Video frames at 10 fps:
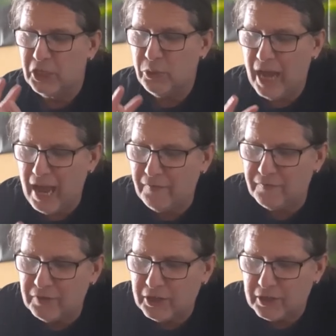you
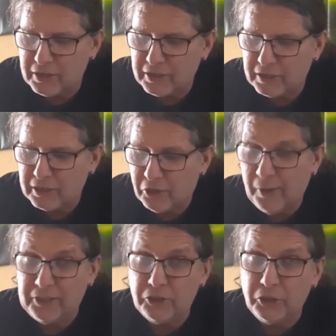have
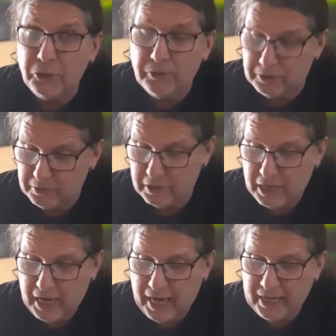gratitude
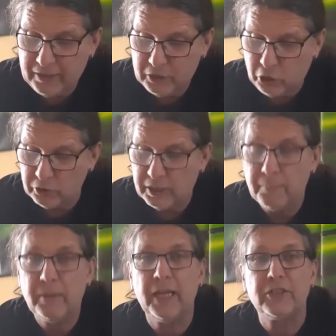and
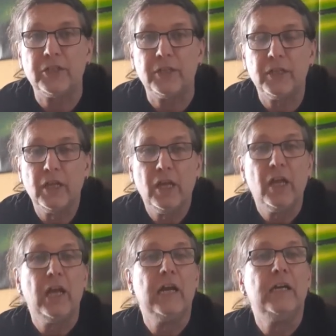contemplation.
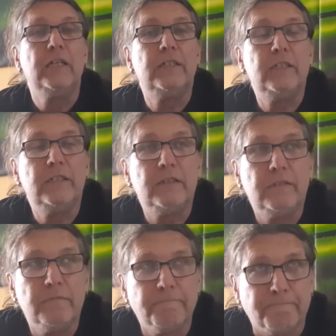
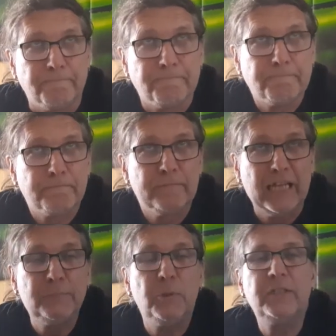Mm.
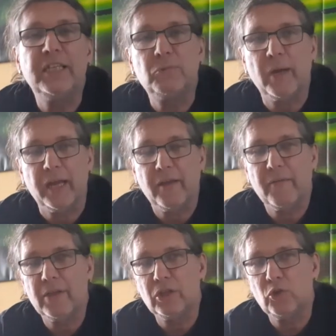Let's put it this way.
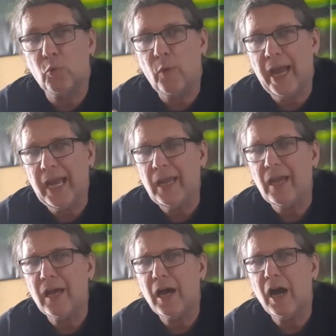The
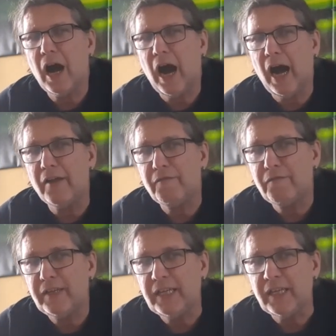way I
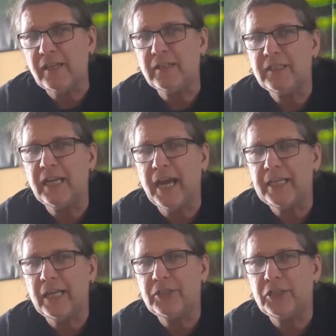feel the
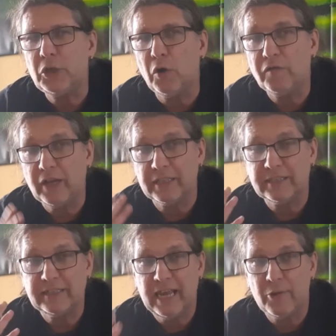energy of
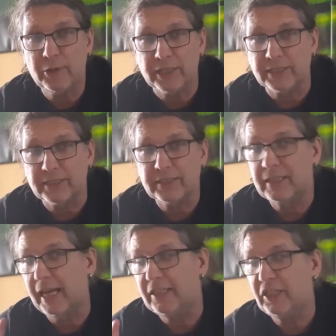Cancerians
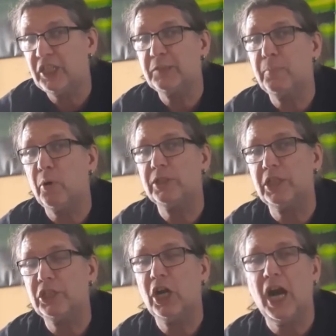at this point
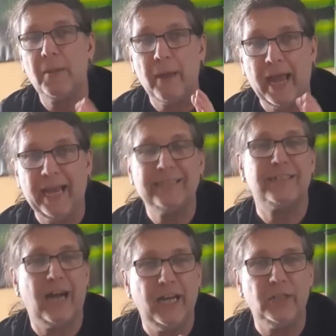in time
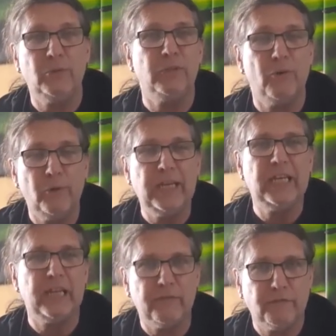as I do the
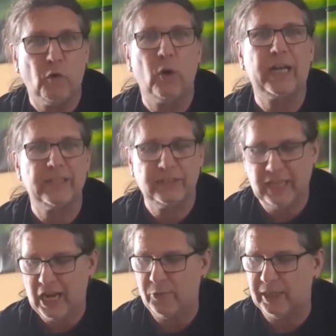reading for
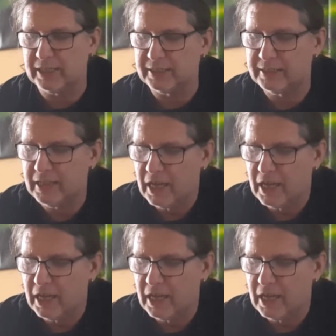Cancerians